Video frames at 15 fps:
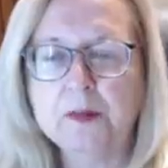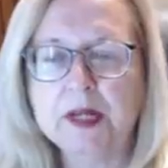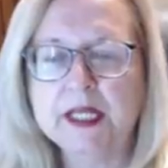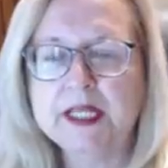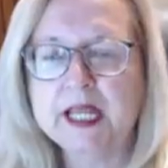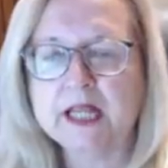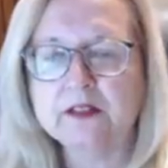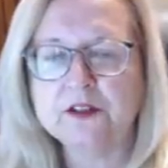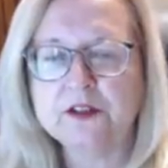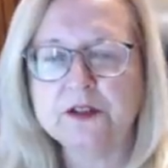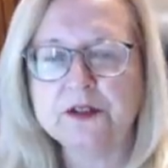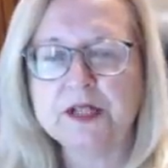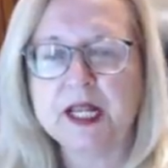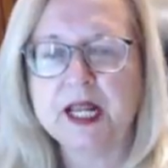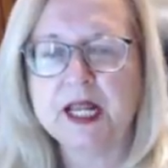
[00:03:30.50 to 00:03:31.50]

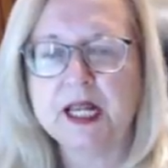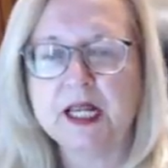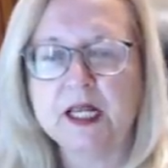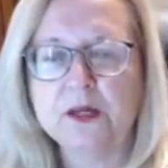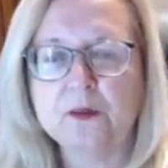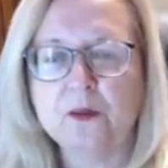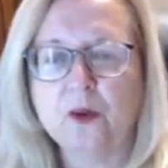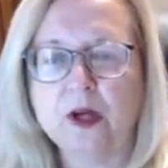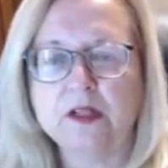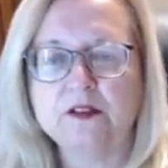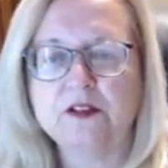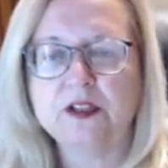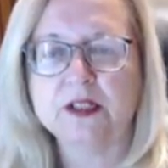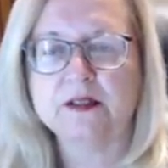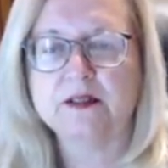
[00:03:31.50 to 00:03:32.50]
Yesterday was
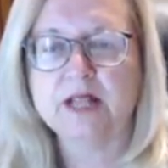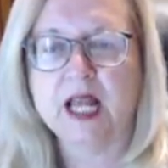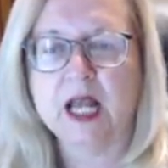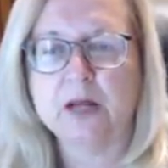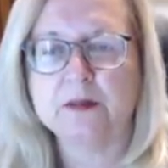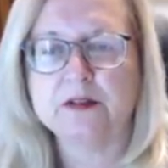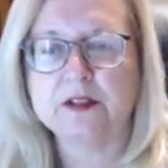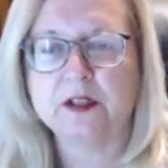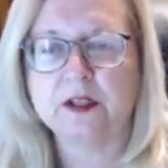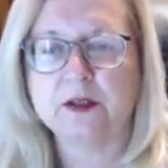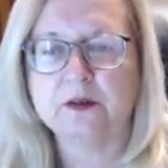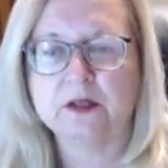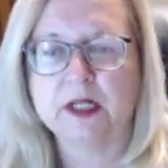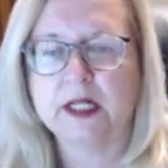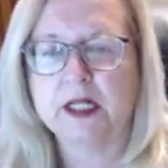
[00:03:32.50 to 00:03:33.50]
just
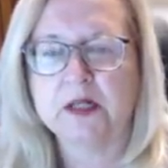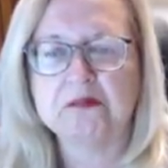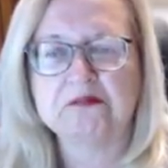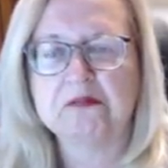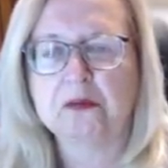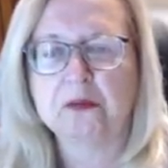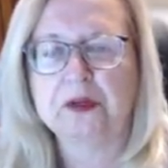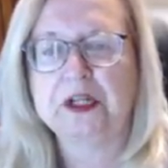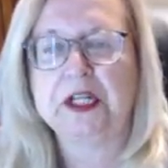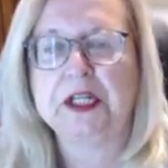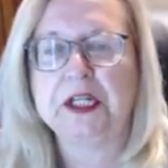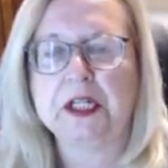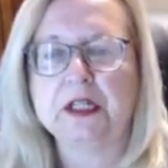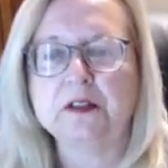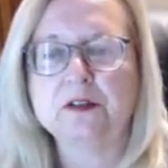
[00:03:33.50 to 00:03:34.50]
absolutely
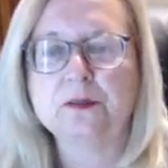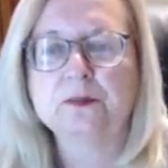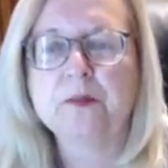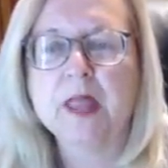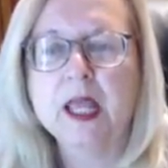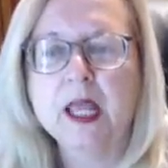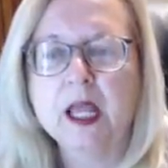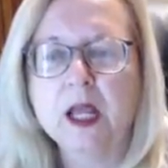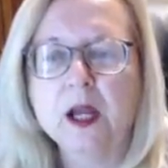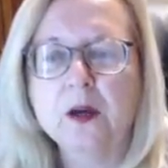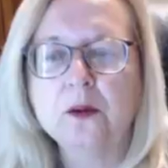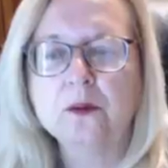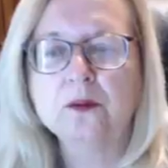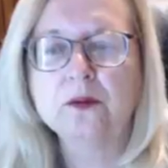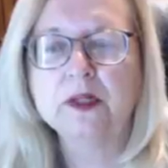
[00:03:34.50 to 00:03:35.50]
ridiculous.
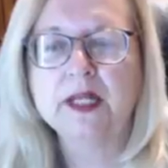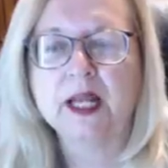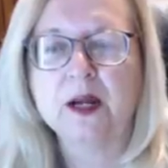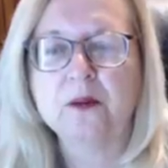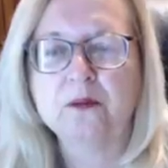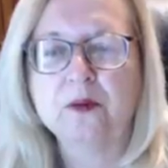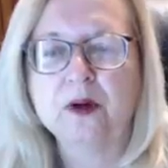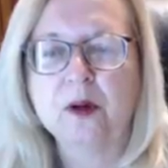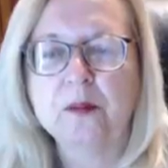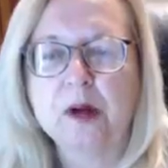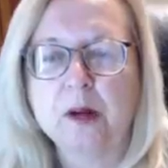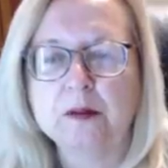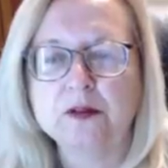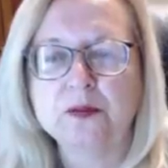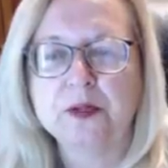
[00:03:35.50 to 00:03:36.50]
Yeah,
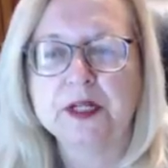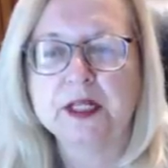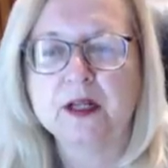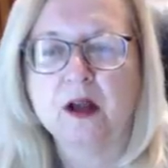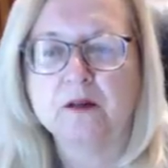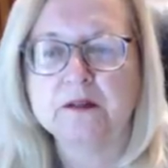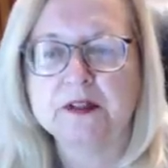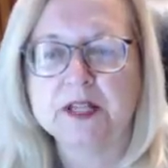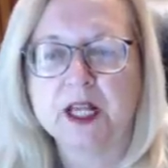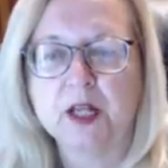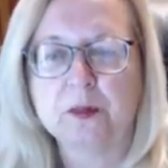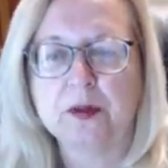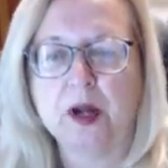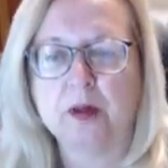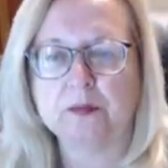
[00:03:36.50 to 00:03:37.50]
Obama's reading off the
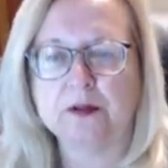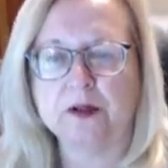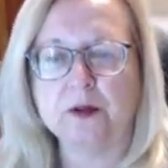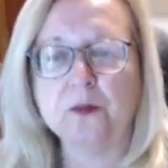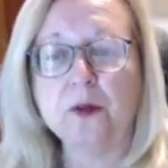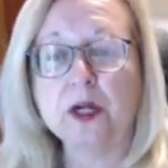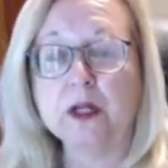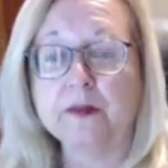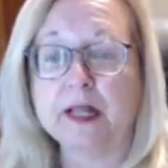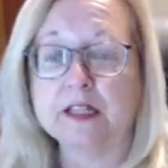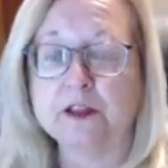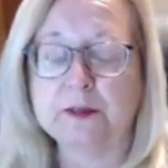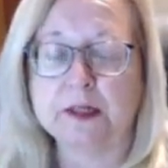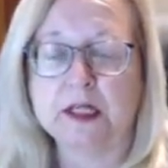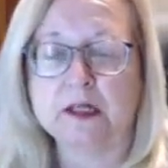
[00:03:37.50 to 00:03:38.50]
teleprompter. Well,
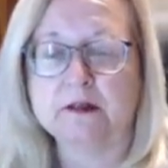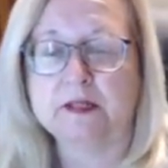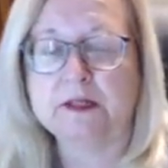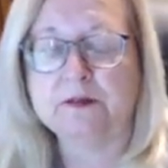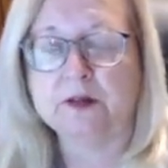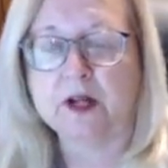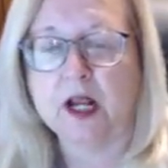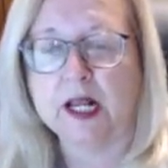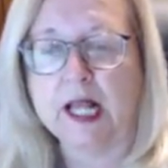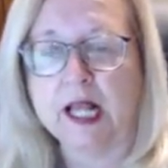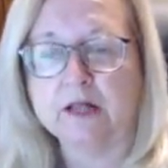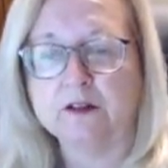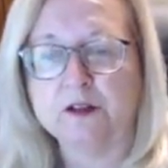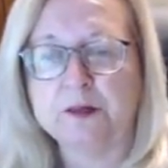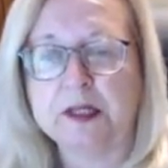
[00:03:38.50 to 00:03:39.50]
that's because he forgot how
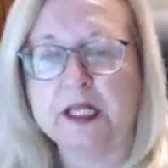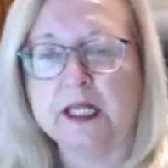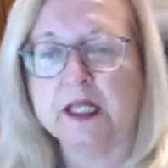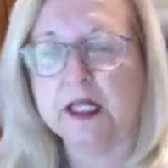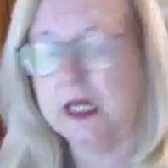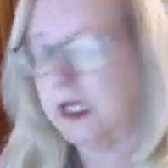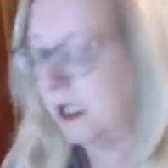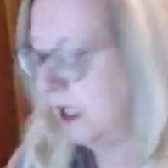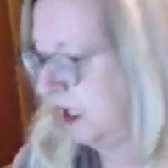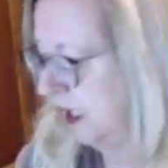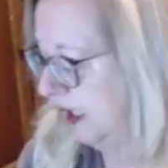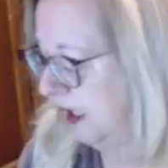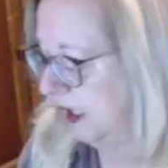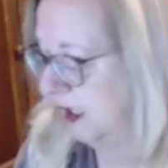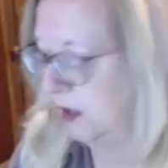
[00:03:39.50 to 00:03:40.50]
to speak
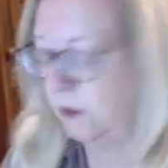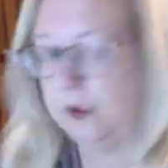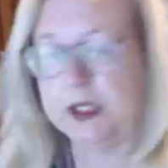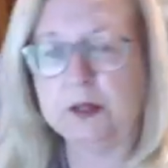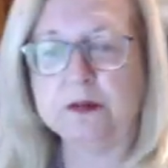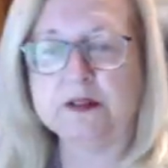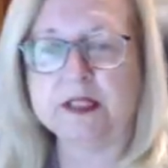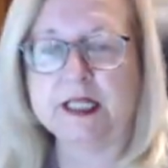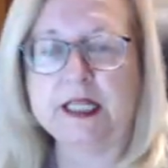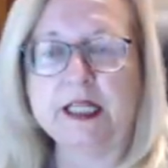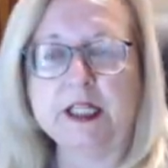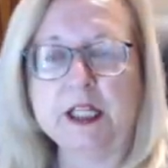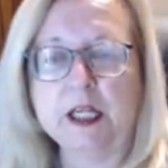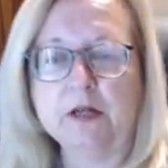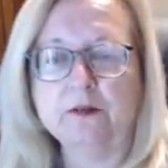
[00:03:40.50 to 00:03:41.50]
when he was in
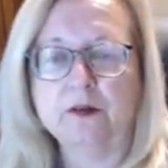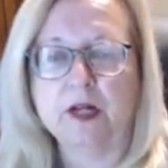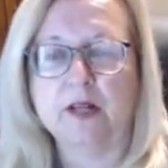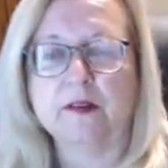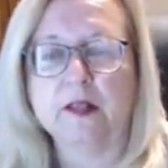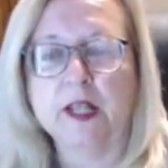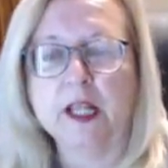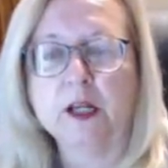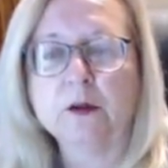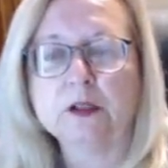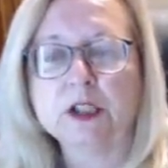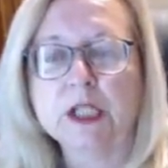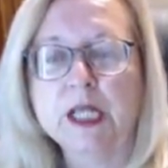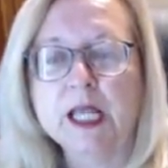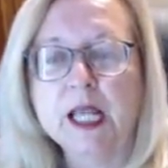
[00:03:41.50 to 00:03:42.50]
Kenya. I forgot the
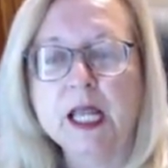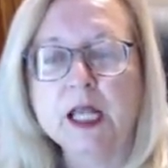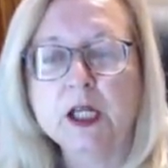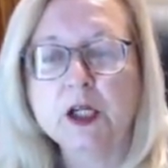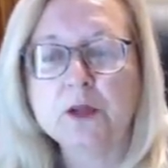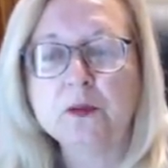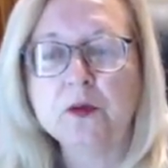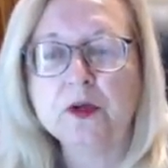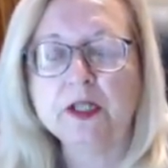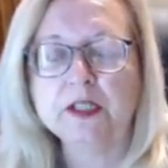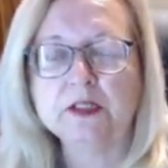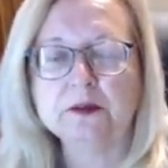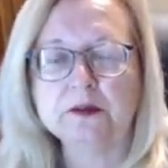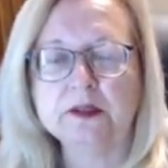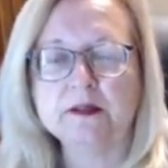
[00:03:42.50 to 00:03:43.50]
language. Good morning,
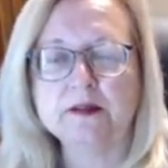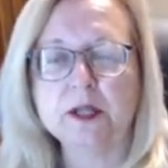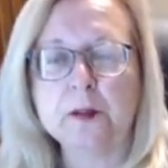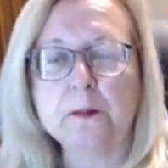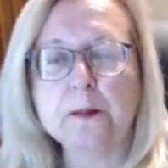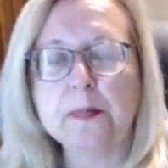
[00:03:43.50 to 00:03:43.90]
Teresa.